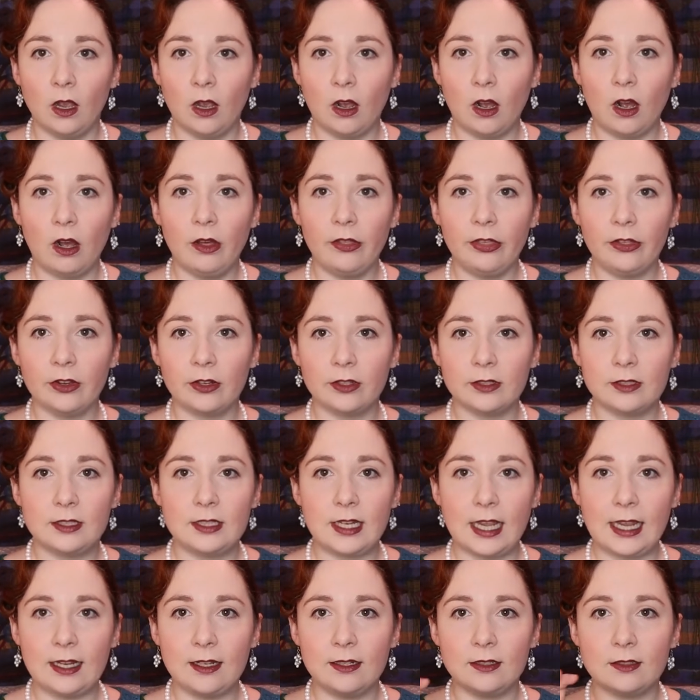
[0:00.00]
Author,
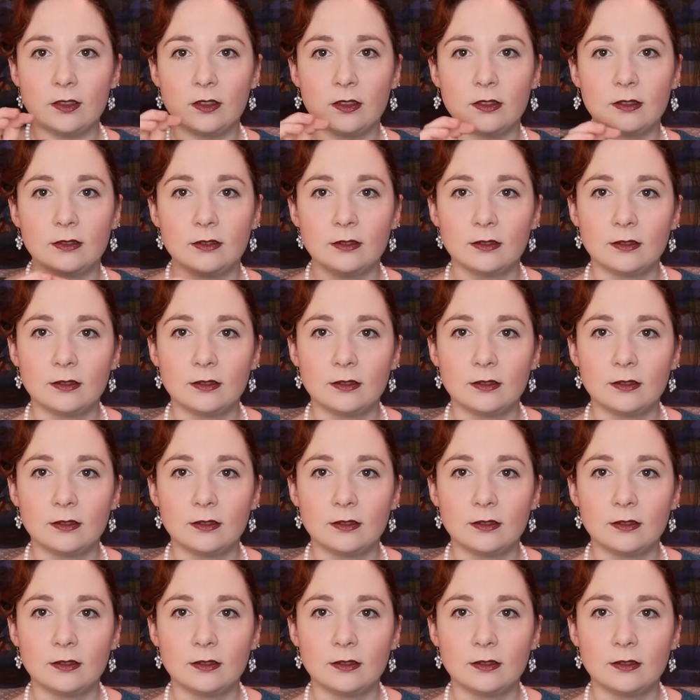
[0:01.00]
date,